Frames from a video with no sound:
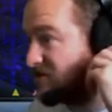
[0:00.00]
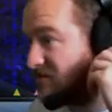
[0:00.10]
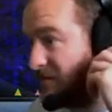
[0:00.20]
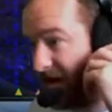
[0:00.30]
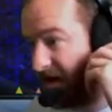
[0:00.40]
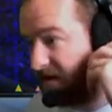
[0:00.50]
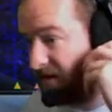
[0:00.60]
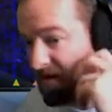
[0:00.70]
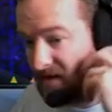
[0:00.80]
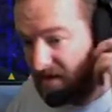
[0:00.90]
stream
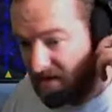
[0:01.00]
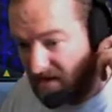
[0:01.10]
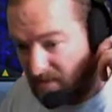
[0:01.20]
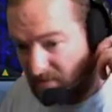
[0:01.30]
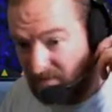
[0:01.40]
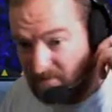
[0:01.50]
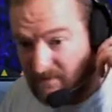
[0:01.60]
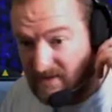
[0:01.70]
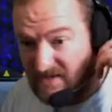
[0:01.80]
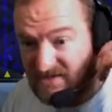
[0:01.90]
again.
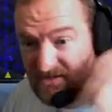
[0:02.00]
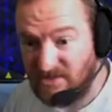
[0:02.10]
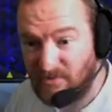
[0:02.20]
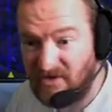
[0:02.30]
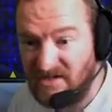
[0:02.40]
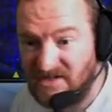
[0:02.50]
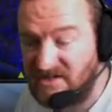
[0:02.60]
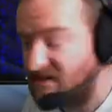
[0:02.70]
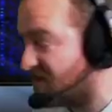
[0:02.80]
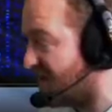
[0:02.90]
Pleasant
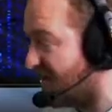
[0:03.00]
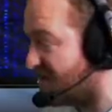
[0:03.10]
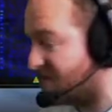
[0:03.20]
surprise to get